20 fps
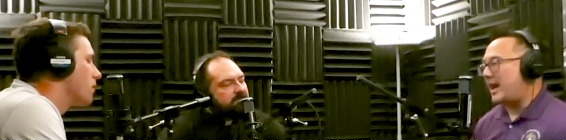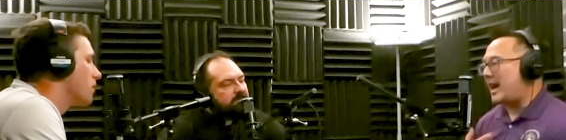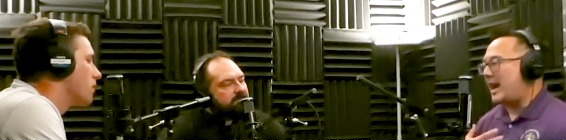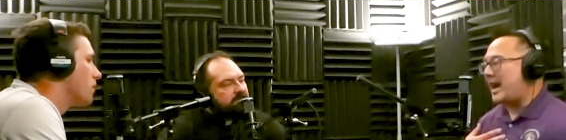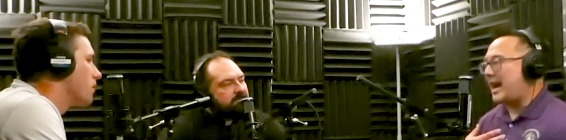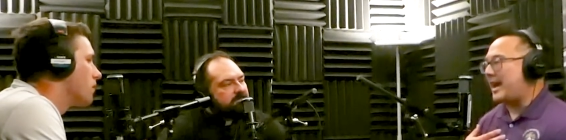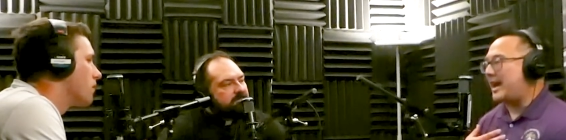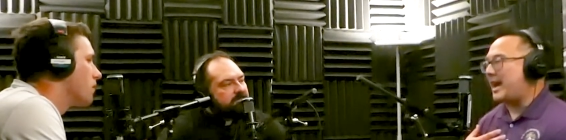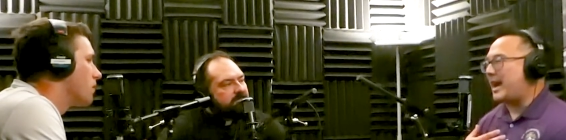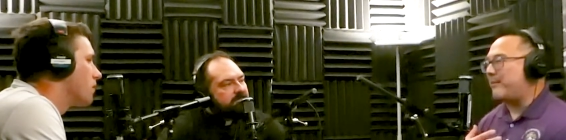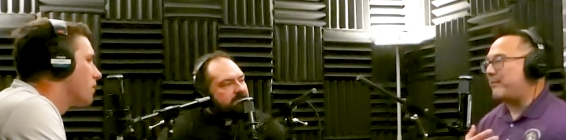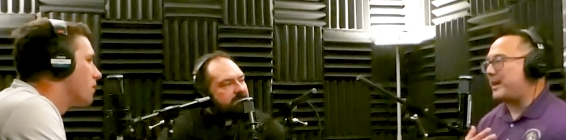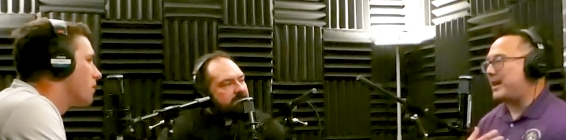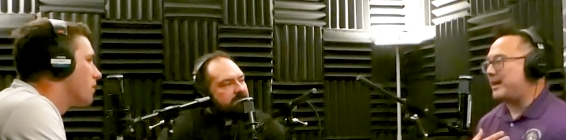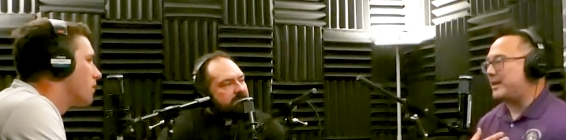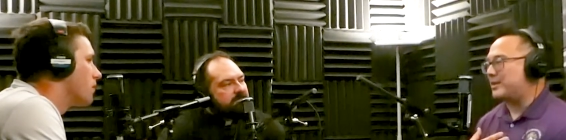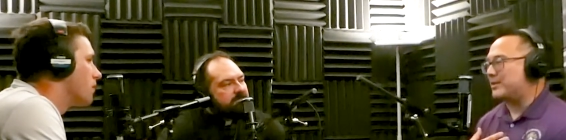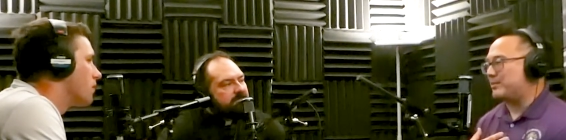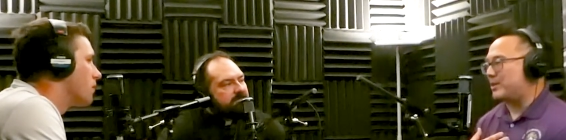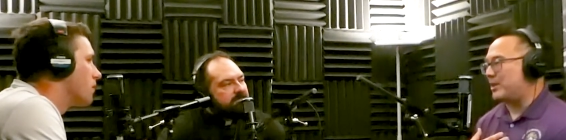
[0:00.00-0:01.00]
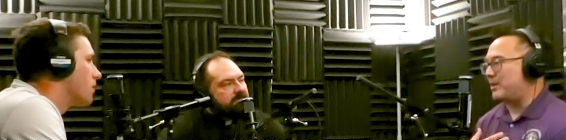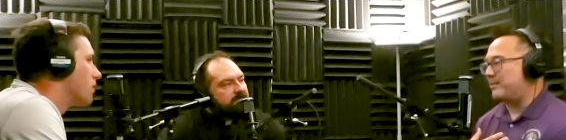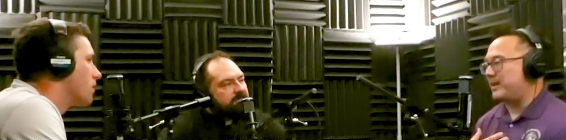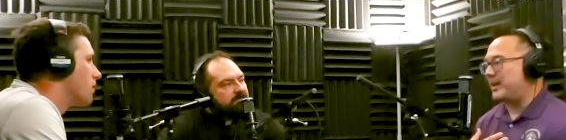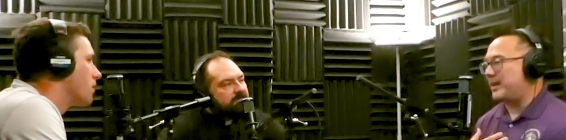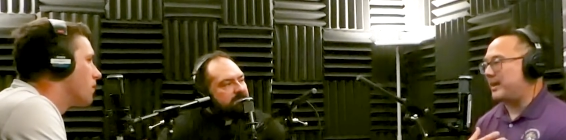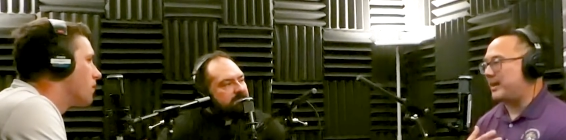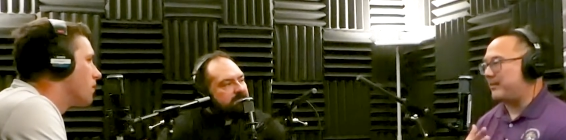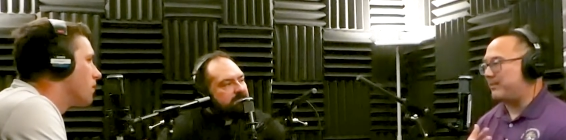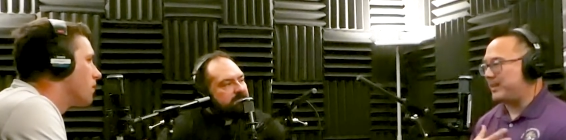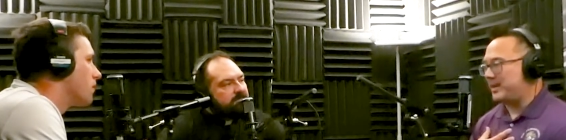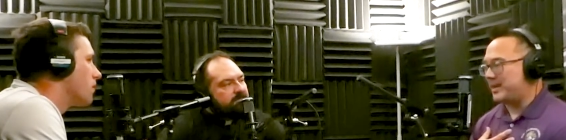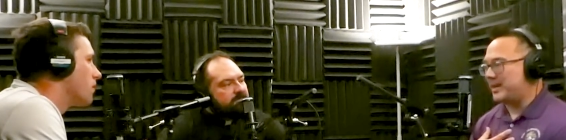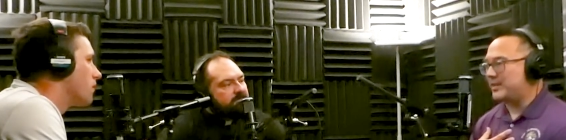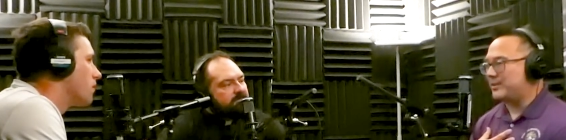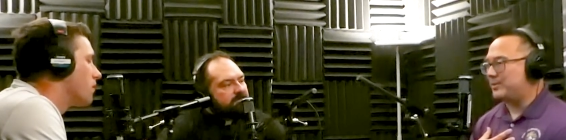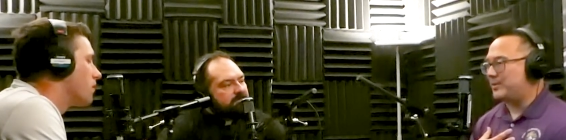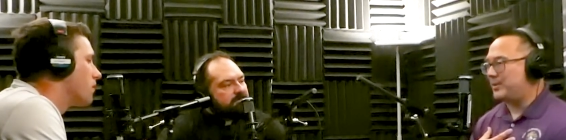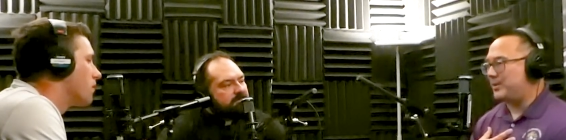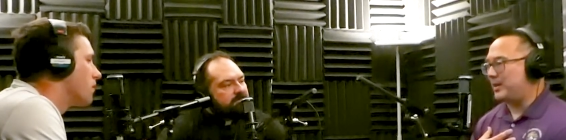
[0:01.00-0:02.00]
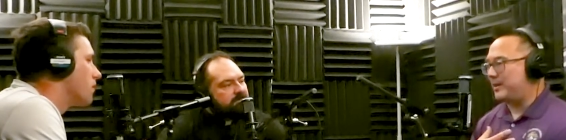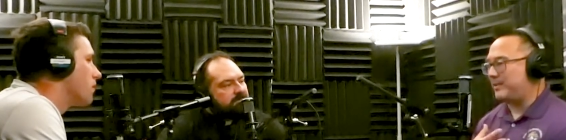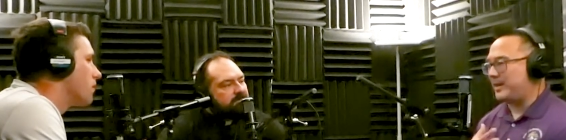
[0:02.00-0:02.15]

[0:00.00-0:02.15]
Speaker 1: I'm not a smart man. I'll be honest with you.